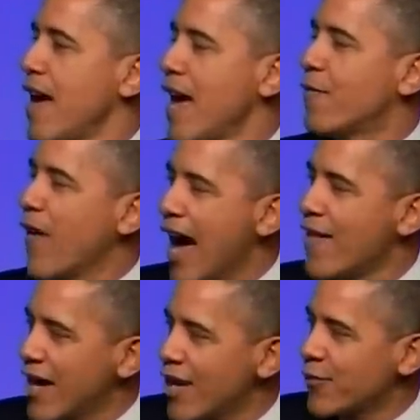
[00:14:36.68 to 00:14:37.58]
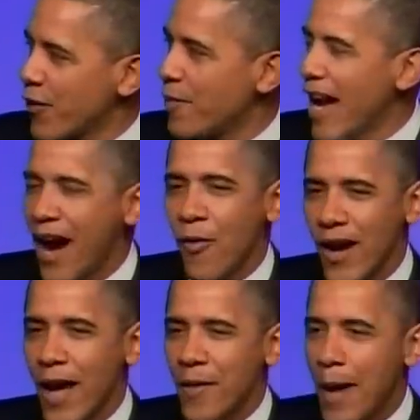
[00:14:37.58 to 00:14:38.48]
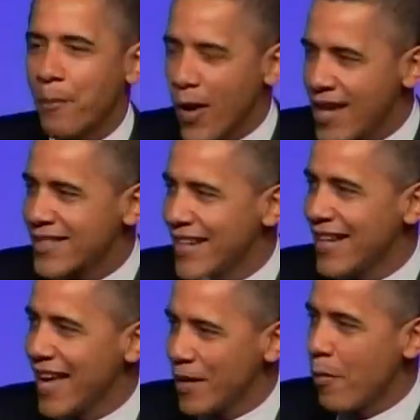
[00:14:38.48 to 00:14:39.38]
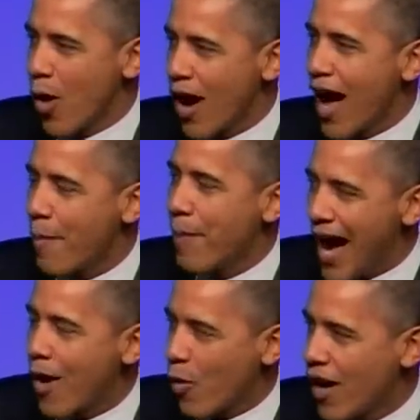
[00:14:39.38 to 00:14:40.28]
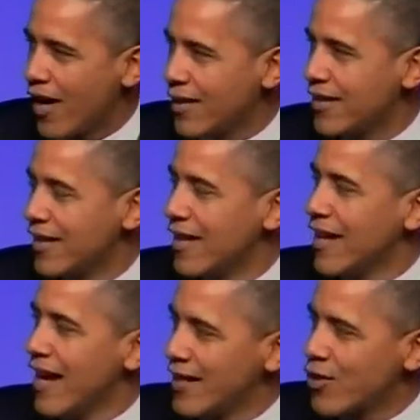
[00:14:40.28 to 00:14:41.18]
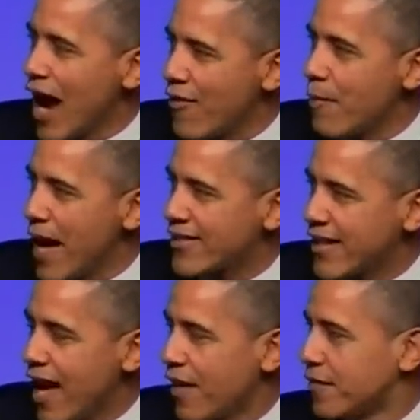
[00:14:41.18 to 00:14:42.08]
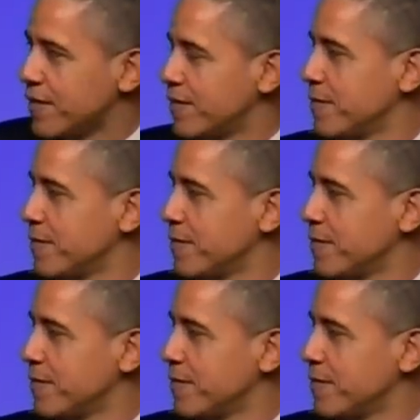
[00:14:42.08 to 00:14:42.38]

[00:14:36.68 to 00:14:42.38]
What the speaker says: And 5 years from now, when I'm not president anymore, I'll buy one and drive it myself.